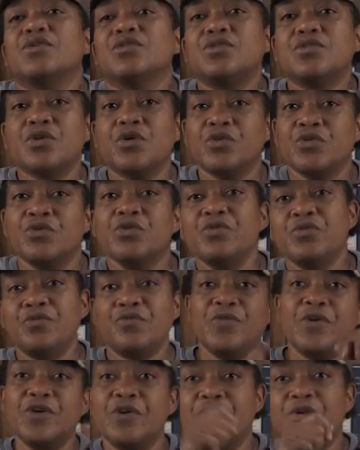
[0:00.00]
So you can
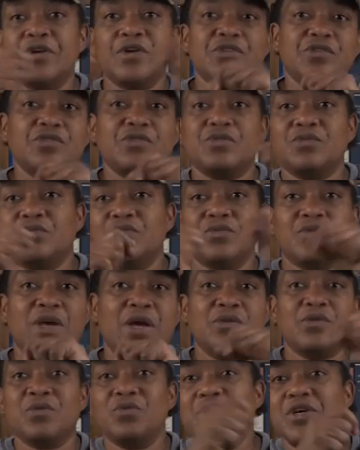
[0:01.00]
figure us,
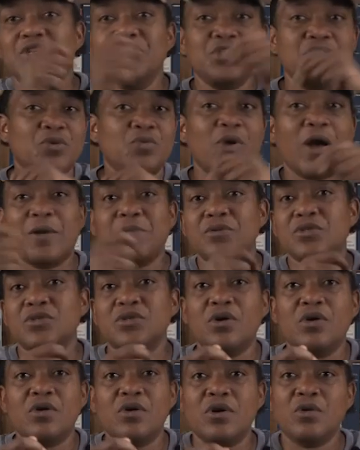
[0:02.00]
got the windshield
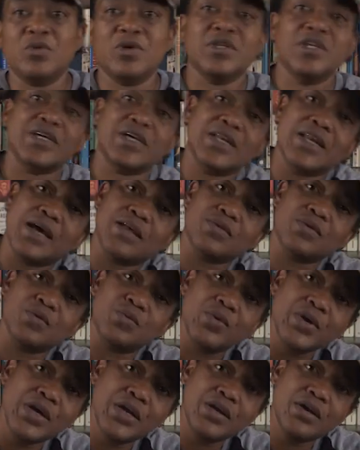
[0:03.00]
wipers going, we're looking out the
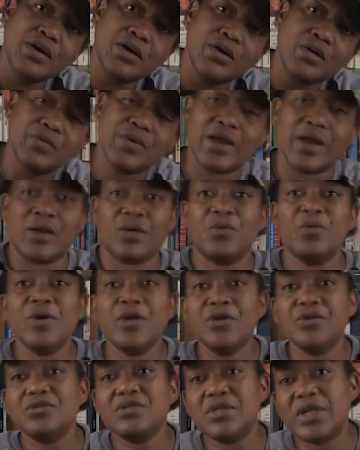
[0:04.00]
window, we got our
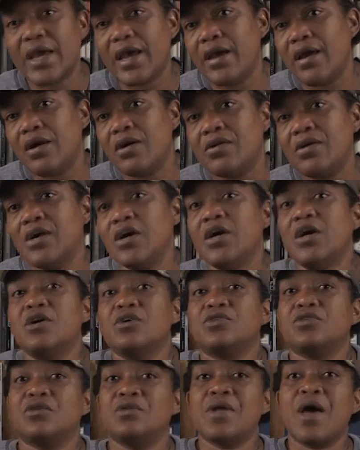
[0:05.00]
windows down.
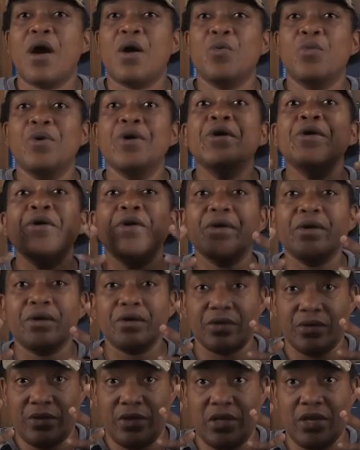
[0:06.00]
So now
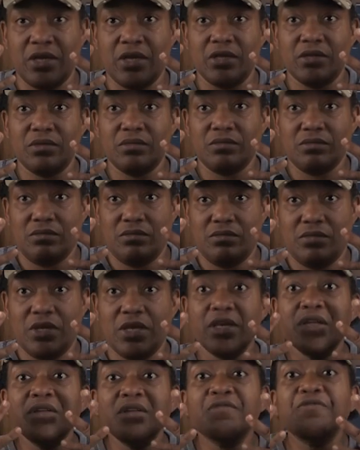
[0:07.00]
we're getting
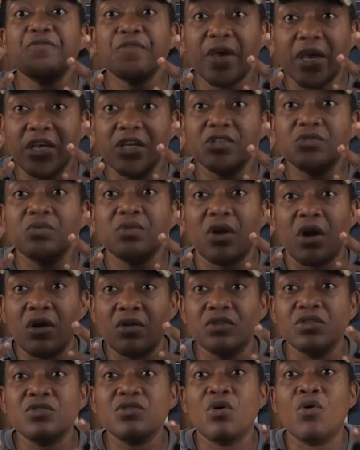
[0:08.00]
hit in the face with
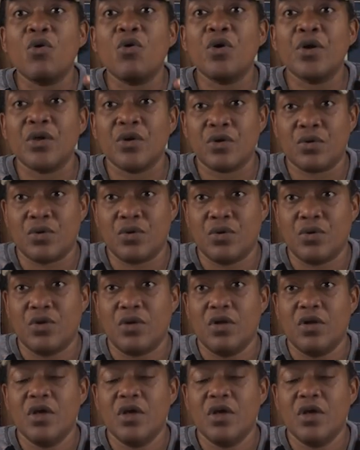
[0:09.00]
all this oil.